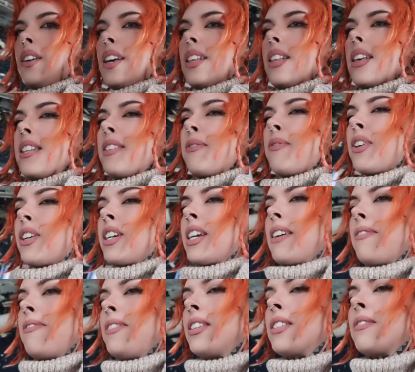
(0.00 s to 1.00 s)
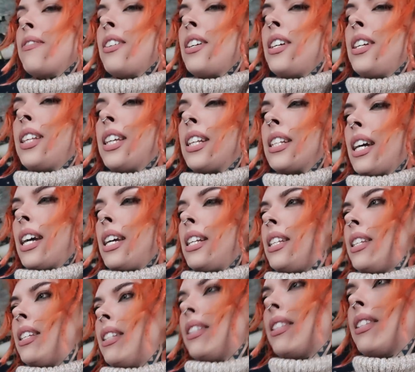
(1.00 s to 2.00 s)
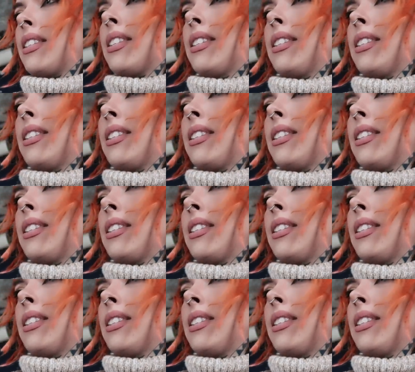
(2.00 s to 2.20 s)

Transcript: it, it's very, it feels very like 90s.